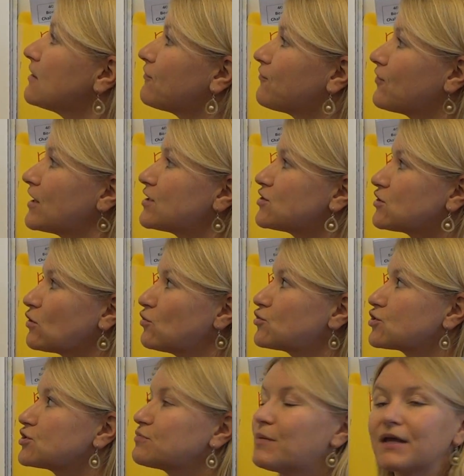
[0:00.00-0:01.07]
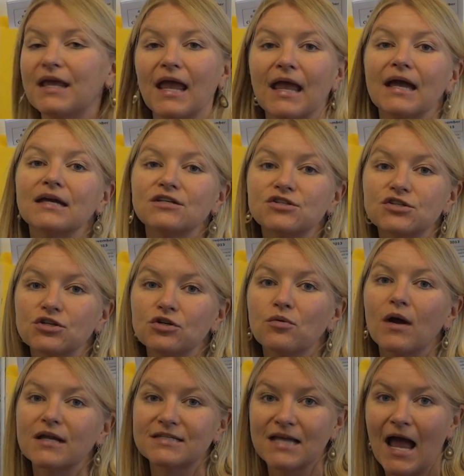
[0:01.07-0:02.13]
the French soldiers began to
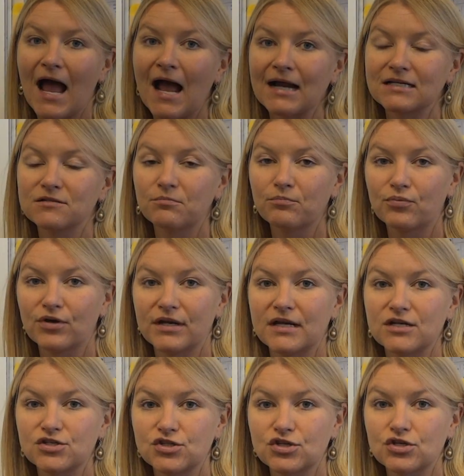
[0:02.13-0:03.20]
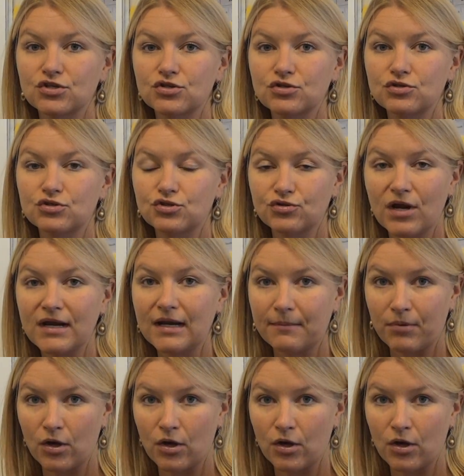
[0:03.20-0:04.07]
attack British trading